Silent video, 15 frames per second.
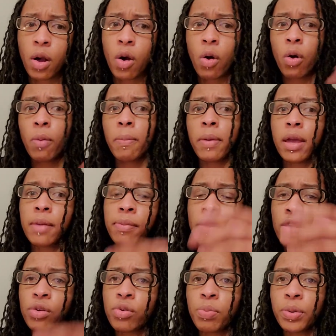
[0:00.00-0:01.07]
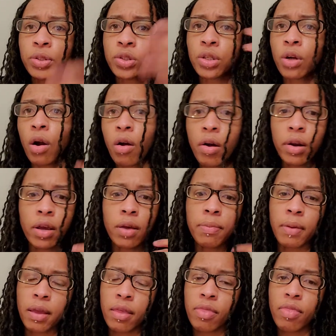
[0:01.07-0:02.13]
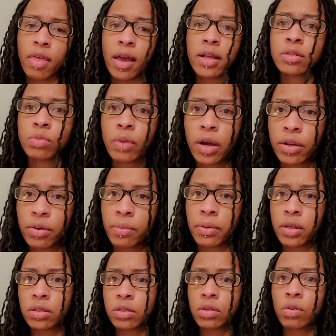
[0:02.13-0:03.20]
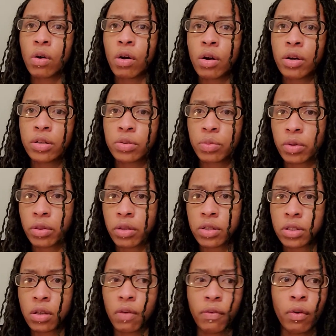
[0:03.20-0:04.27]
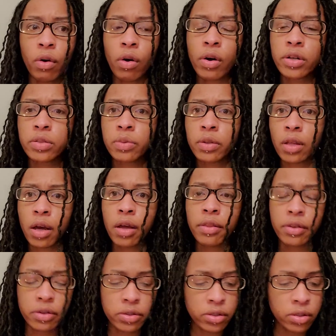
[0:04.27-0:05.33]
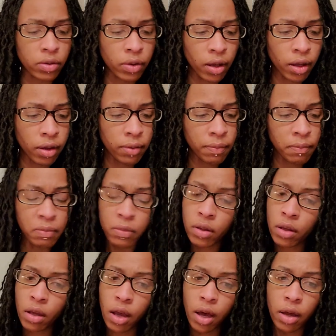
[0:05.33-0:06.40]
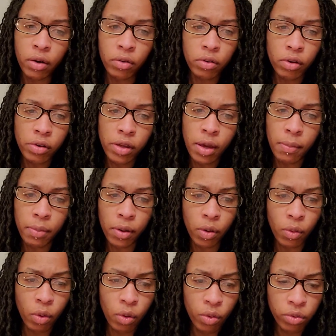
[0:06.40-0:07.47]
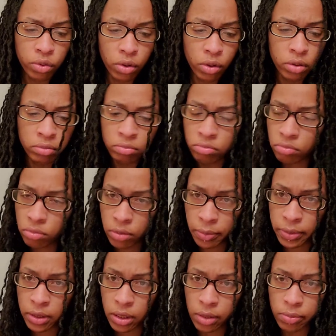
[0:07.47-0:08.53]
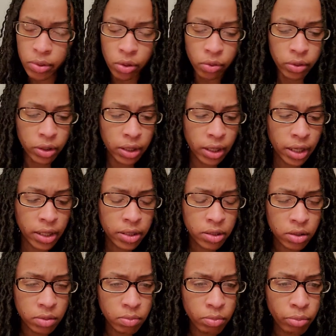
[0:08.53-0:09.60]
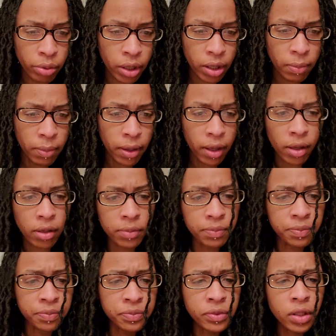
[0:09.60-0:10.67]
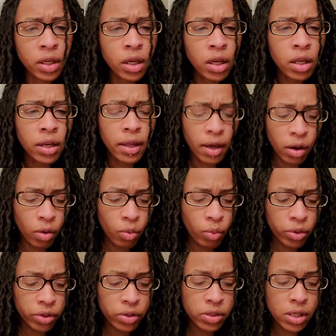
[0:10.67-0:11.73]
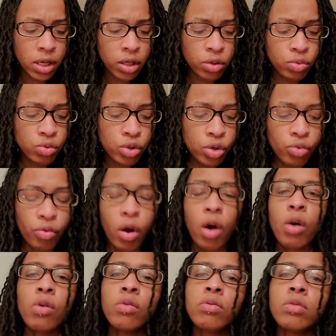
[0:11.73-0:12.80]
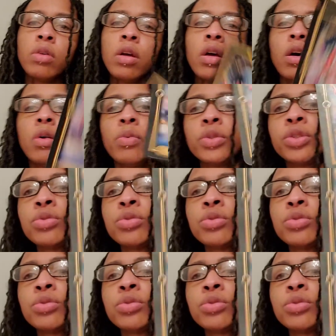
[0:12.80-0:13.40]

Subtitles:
Or maybe you put your guard up and that's why you're being so harsh with yourself or harsh with others. Okay? I don't know yet, but hold on. Let me keep going and I'll bring it back. Now, what they're telling you to grow, what you